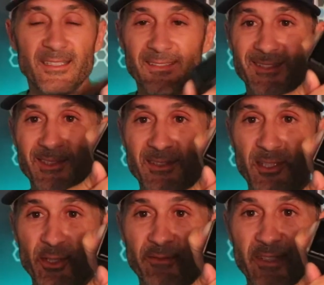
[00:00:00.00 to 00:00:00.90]
is the
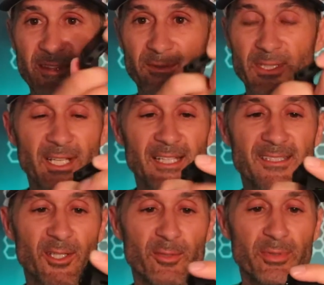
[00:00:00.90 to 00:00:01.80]
new V3 Shot
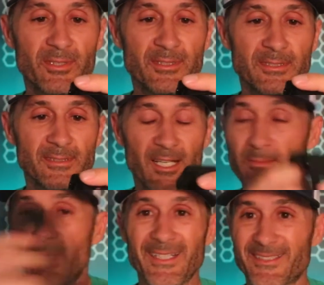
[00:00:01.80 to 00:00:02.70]
Scope
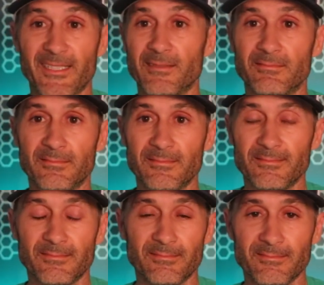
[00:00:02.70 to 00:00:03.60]
unboxing.
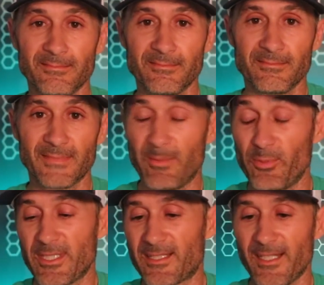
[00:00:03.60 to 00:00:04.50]
I'm
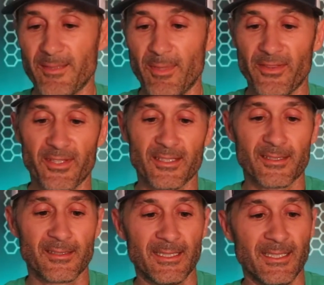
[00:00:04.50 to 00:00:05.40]
pretty excited about
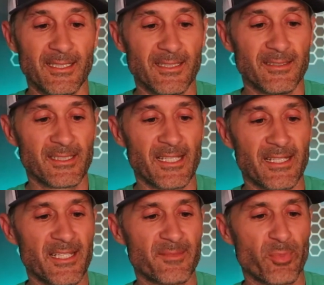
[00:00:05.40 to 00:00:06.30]
this. Look at that
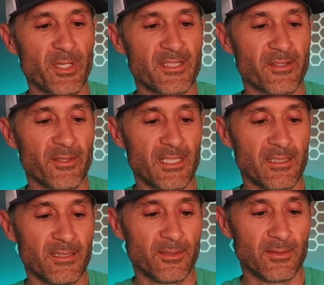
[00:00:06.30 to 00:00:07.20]
nice bright screen
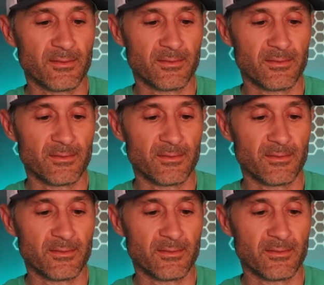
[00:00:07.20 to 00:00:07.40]
too.